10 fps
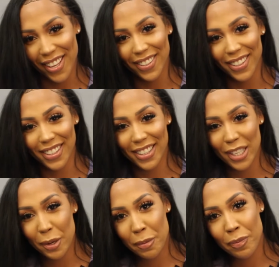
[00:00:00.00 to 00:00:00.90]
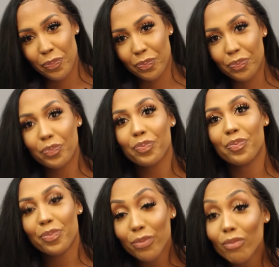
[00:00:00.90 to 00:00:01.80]
A ballerina and
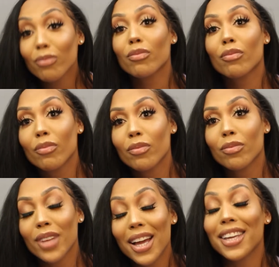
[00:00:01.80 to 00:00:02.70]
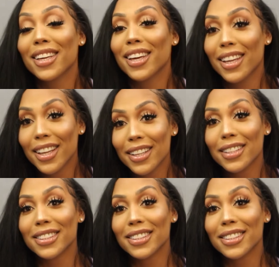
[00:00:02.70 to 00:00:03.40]
a black ballerina at that. You don't see that often.